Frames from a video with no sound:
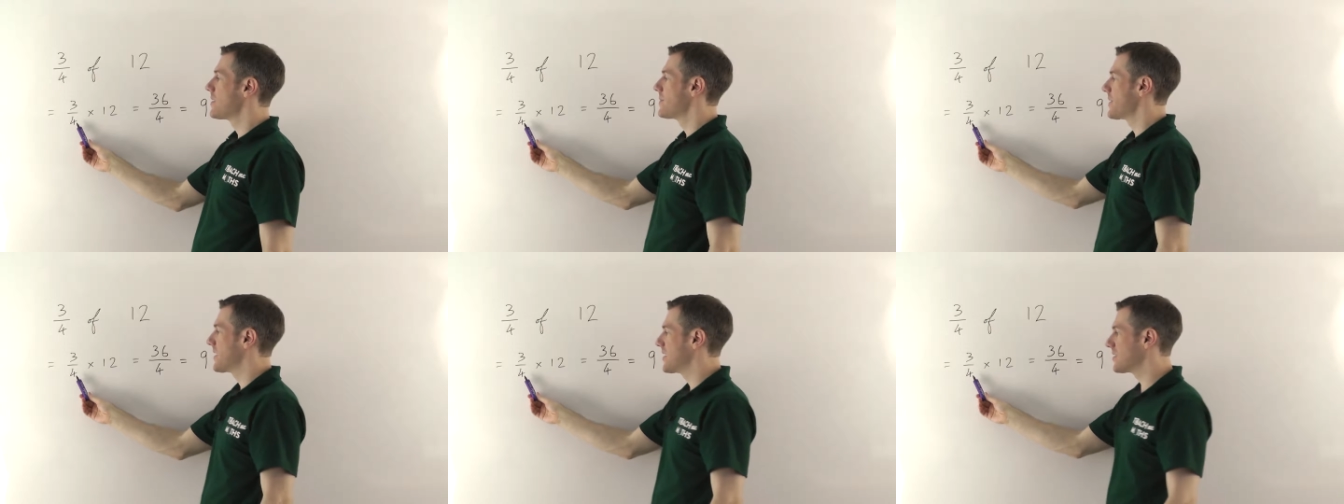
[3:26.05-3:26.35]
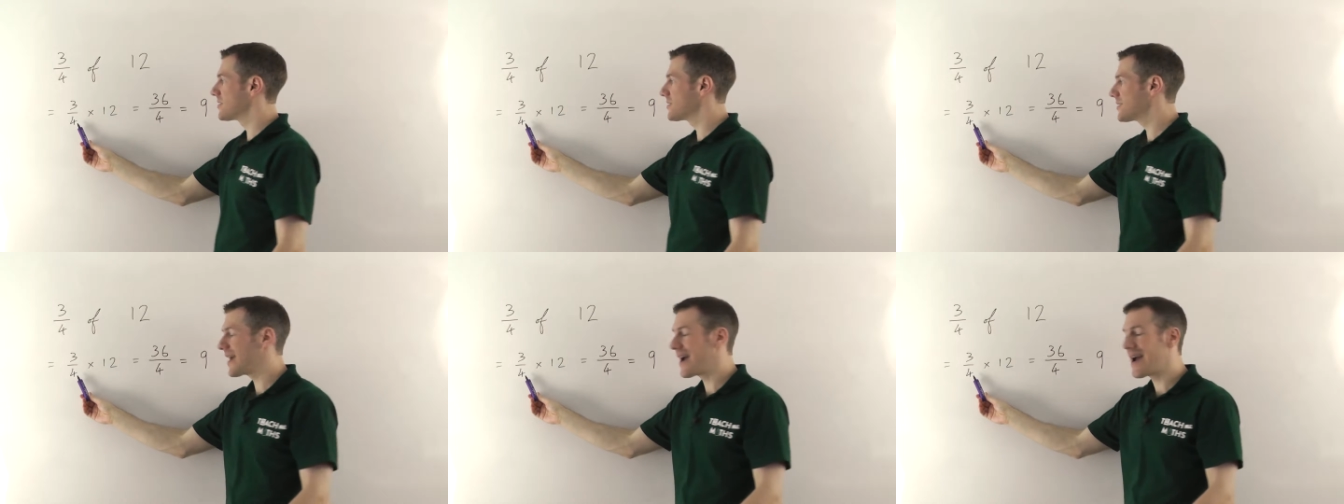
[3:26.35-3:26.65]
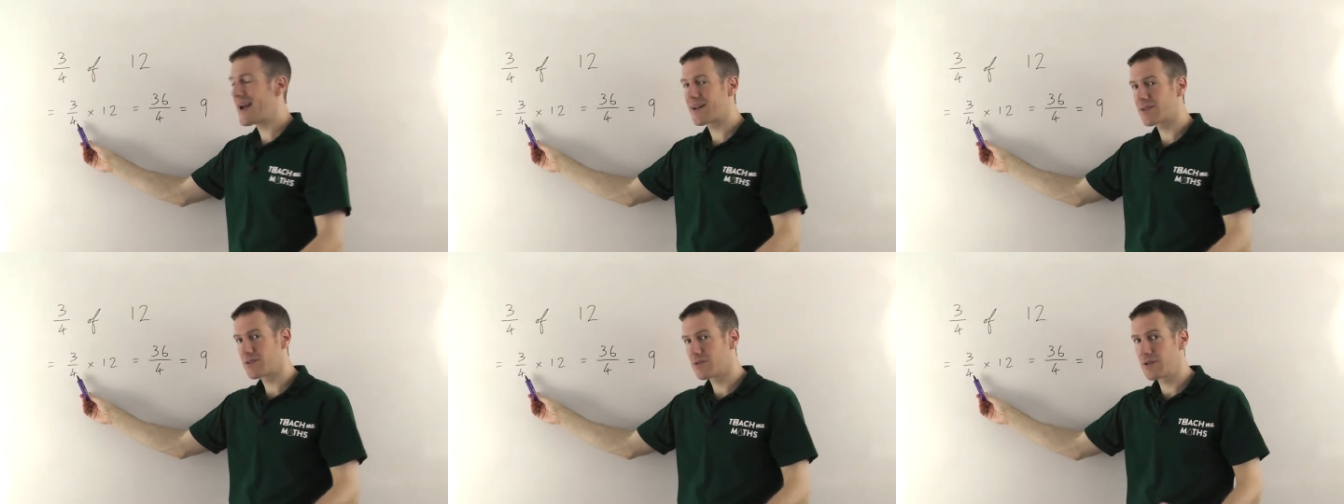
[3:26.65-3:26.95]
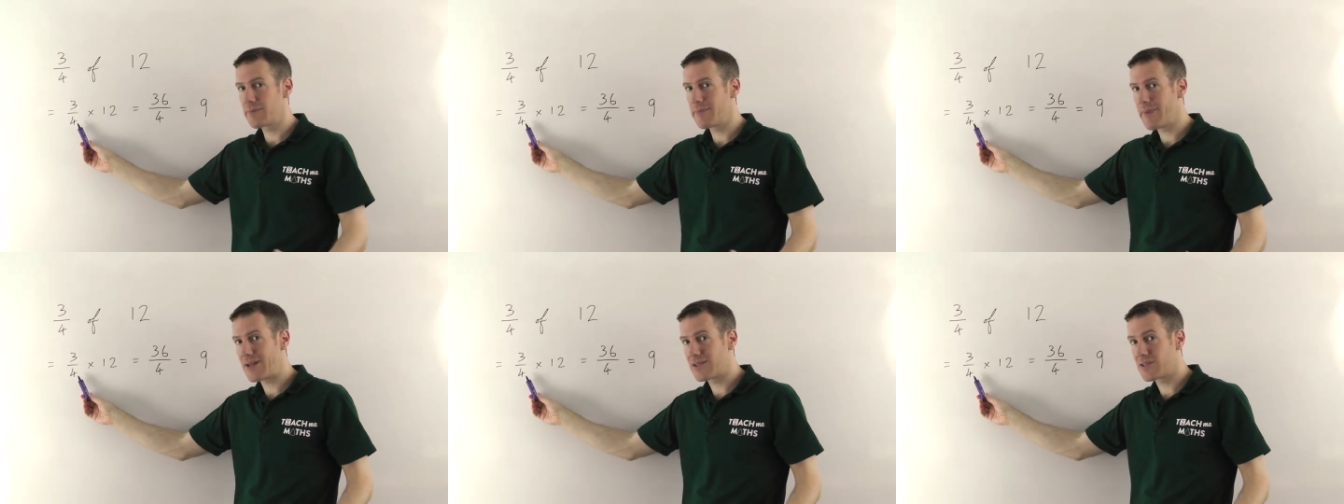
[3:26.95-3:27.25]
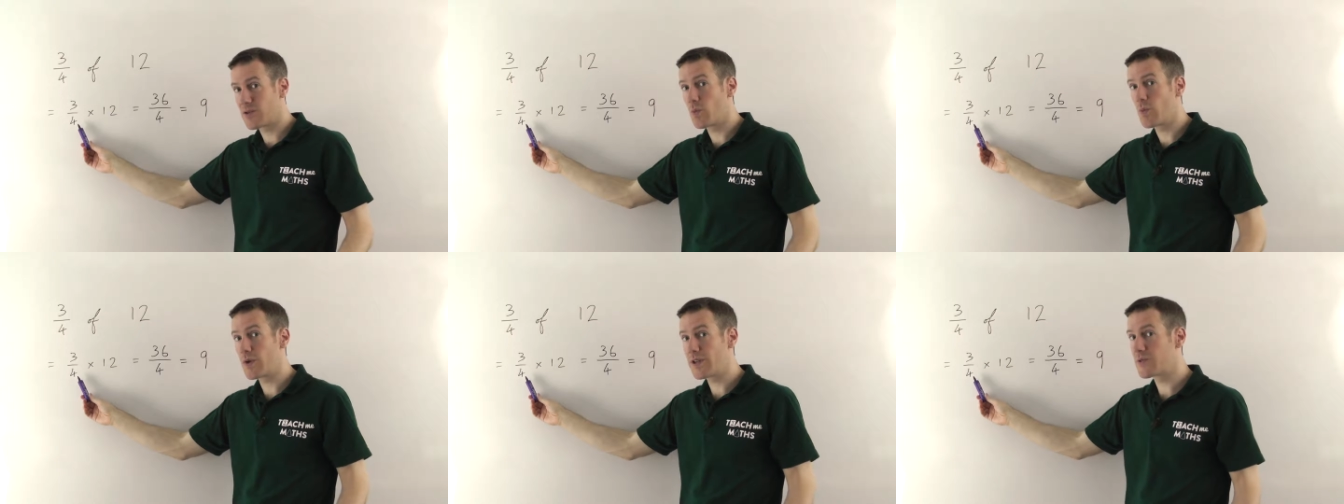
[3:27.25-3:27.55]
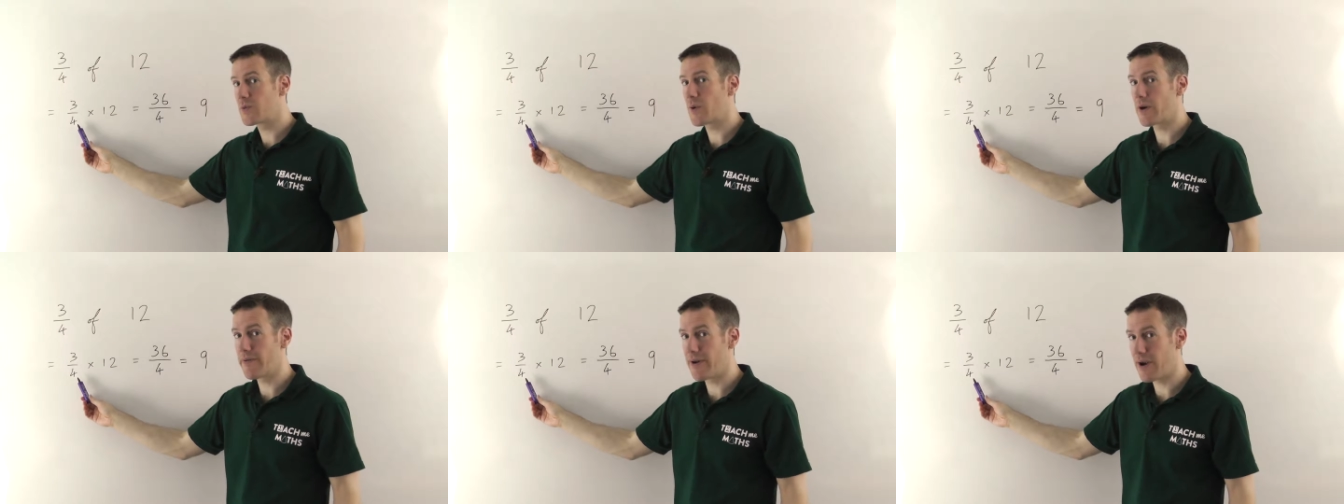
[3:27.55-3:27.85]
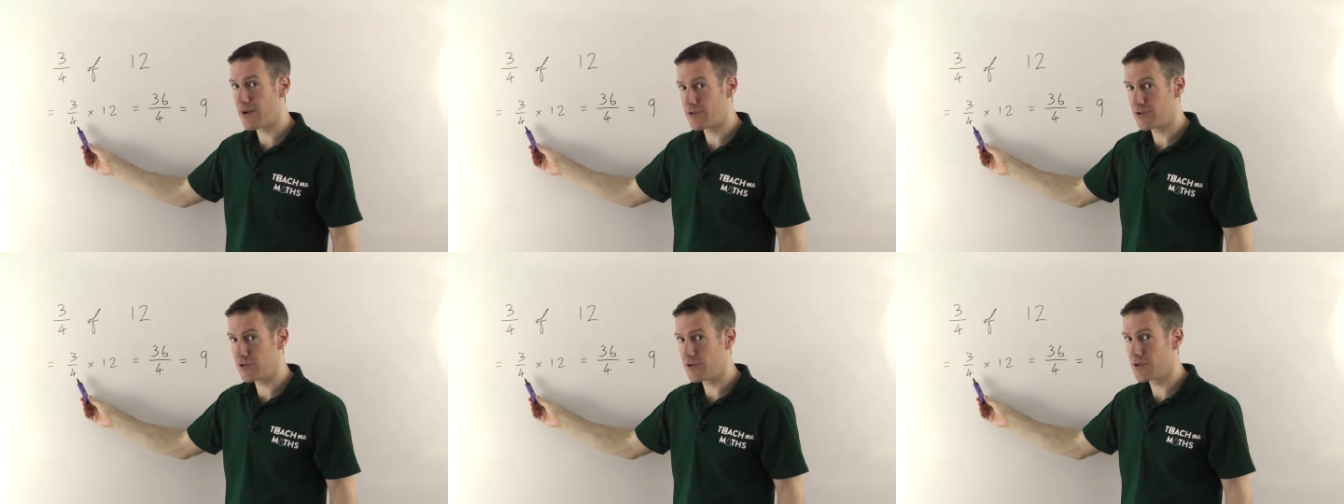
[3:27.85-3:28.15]
But it doesn't actually matter which way
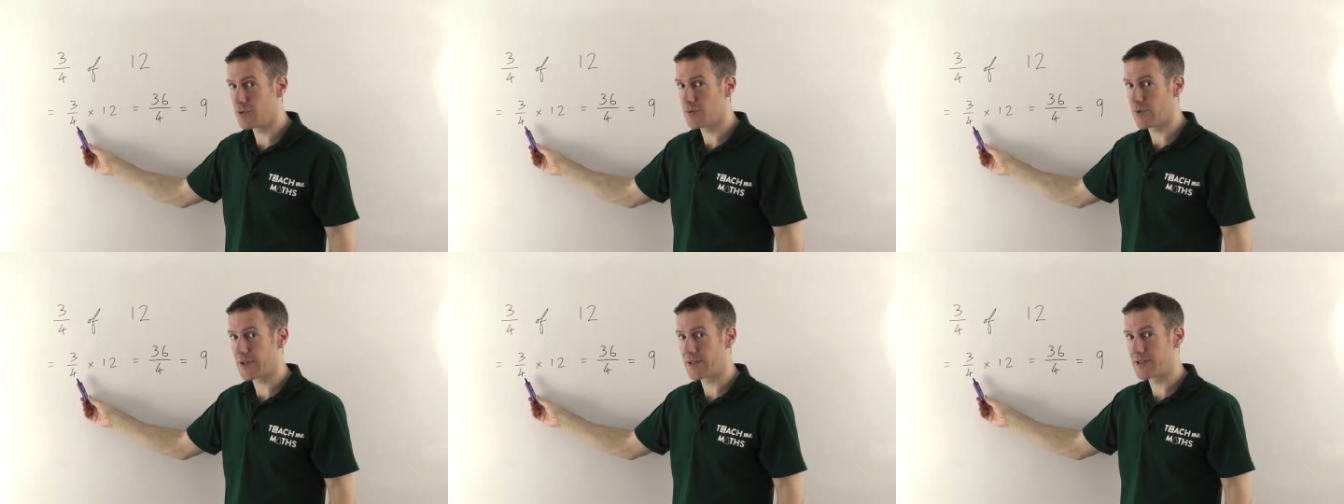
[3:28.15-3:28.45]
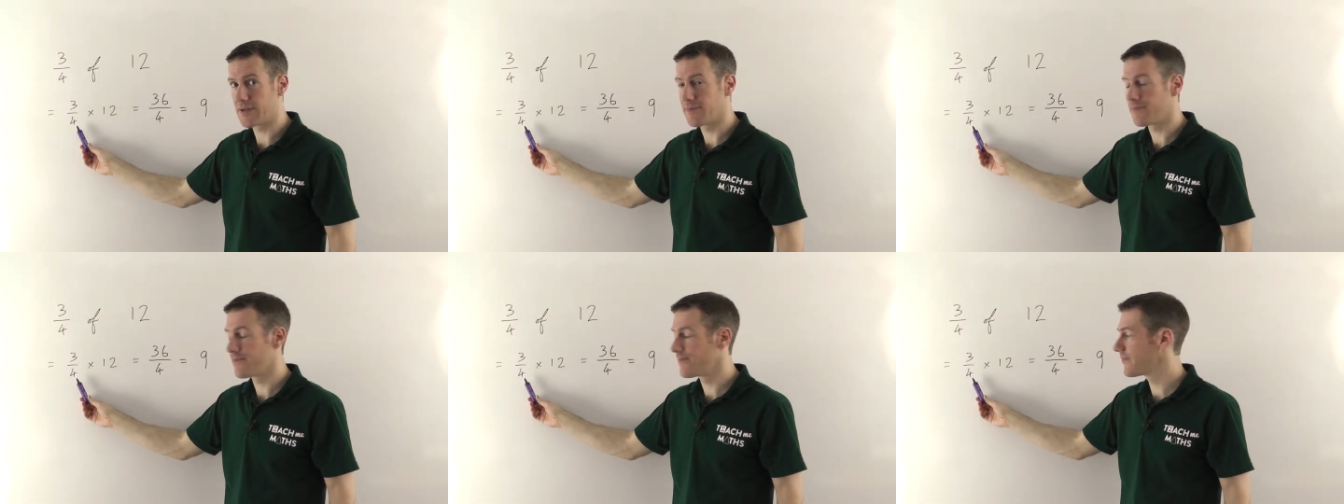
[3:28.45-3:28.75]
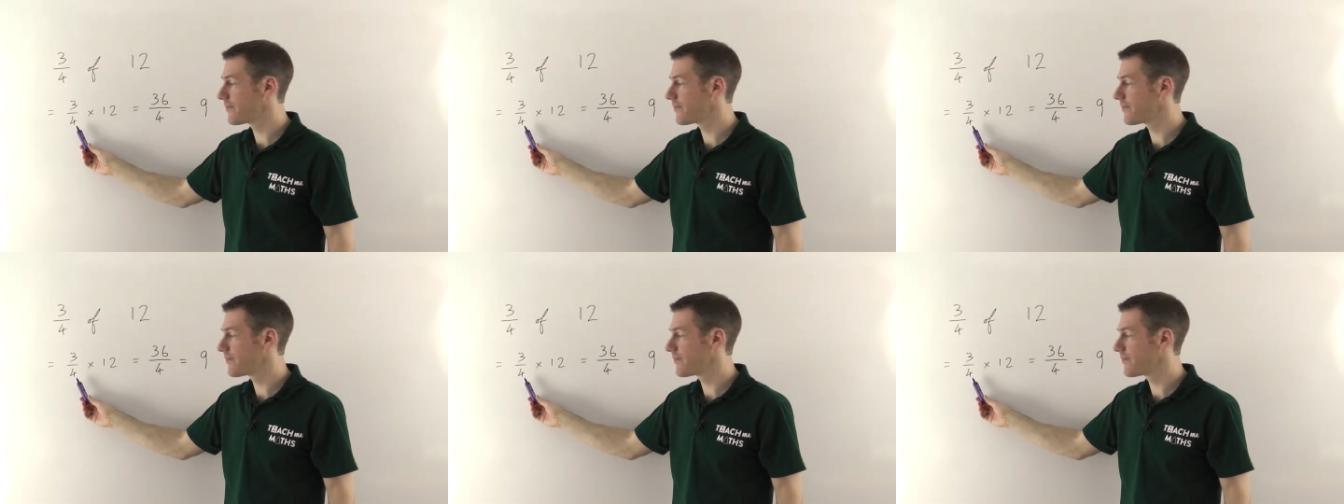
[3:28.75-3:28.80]
around you do it.